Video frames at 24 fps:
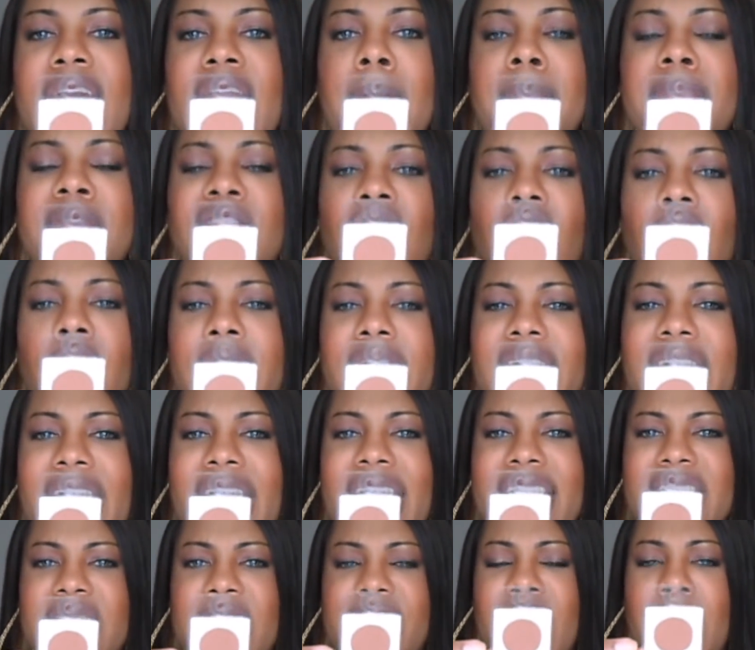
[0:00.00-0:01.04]
And I'm sorry
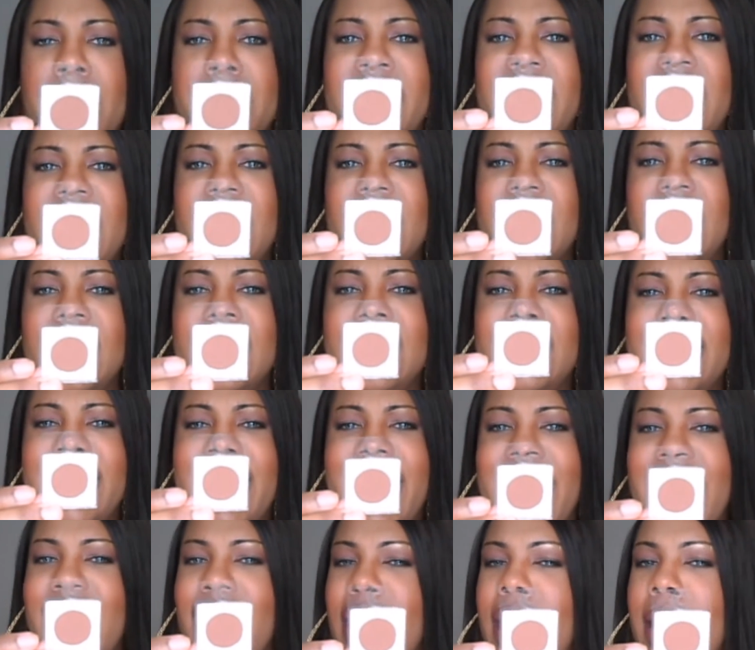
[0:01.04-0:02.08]
guys if I'm getting a
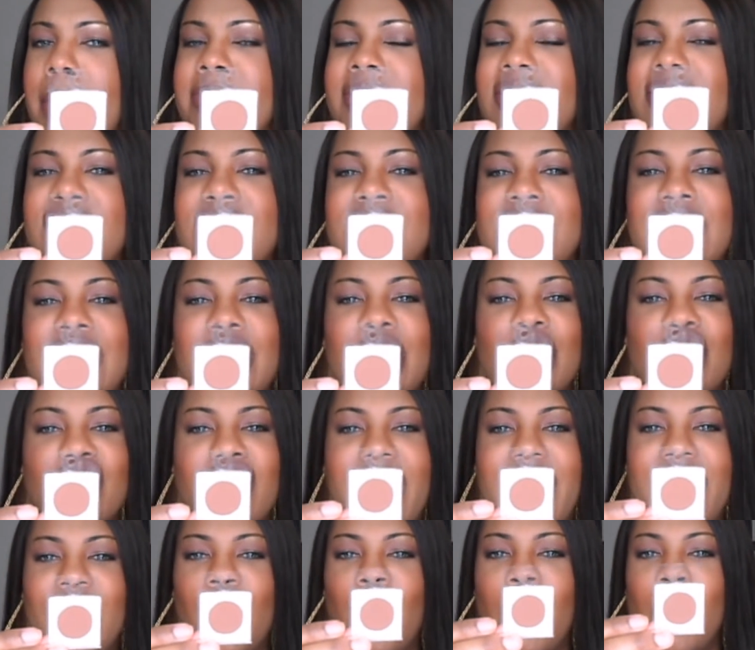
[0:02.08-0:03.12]
glare. I'm still
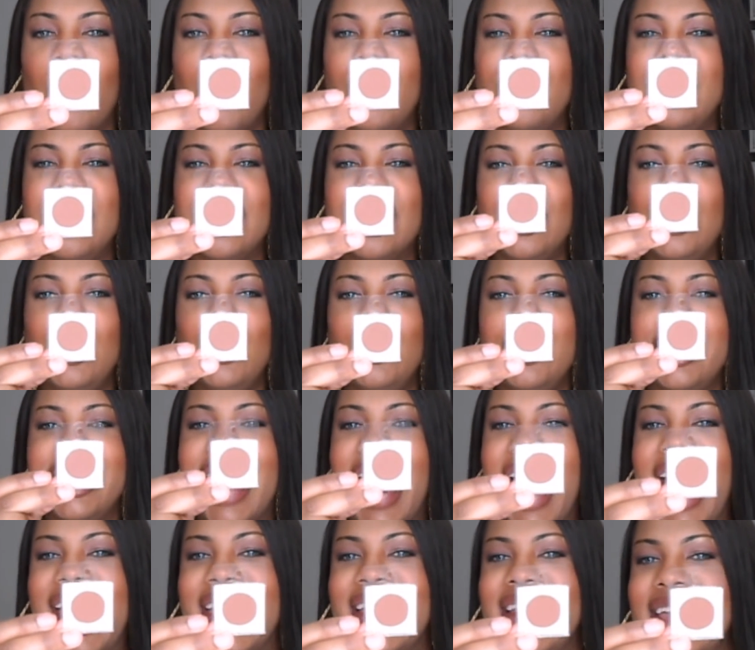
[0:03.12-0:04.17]
trying to work with this new
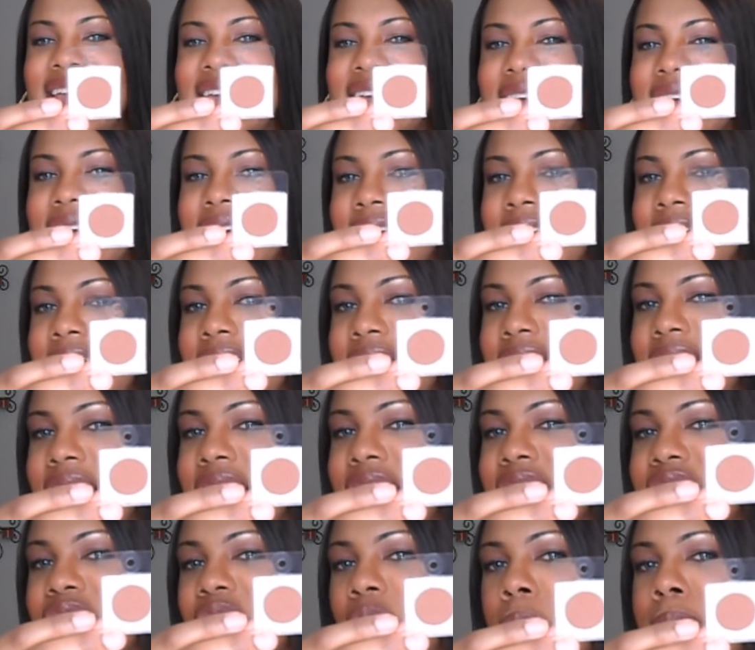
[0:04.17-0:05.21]
lighting.
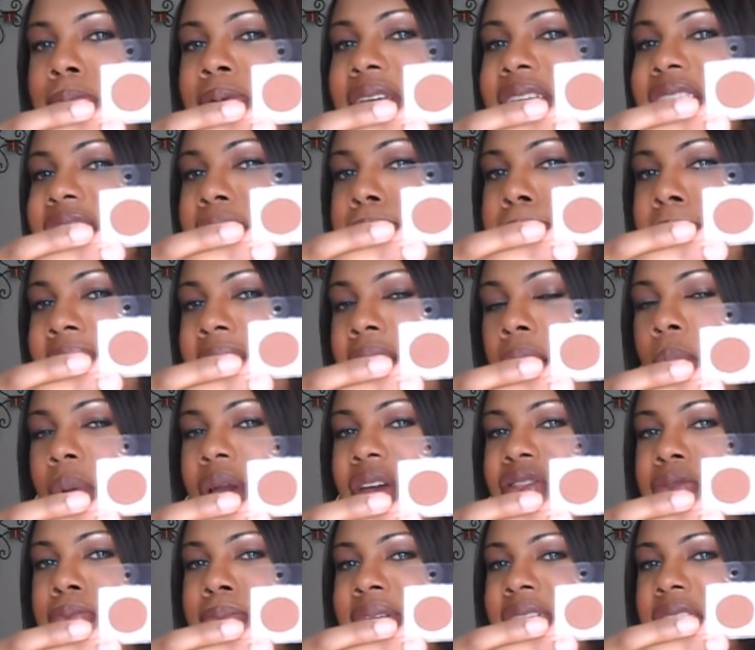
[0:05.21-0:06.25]
So please bear
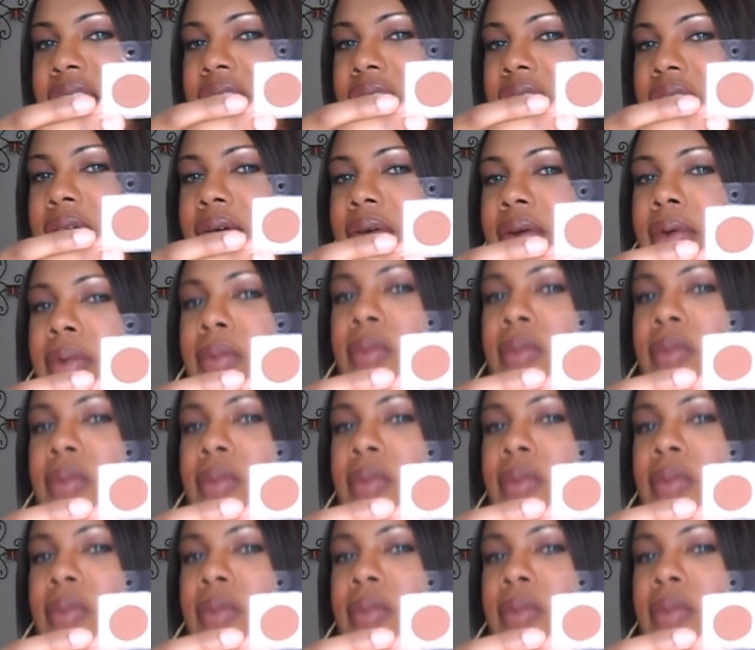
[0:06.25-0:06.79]
with me.